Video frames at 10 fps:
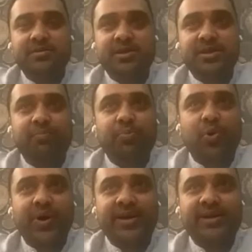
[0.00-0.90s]
See, the
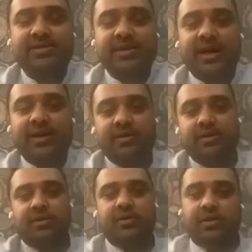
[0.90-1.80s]
point is that
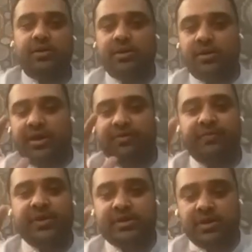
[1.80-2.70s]
if
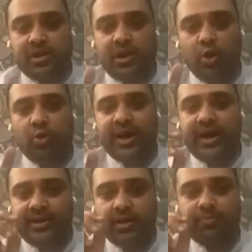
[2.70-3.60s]
we look
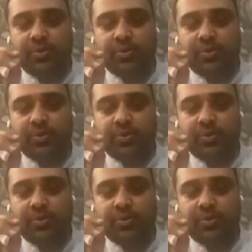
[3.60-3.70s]
at the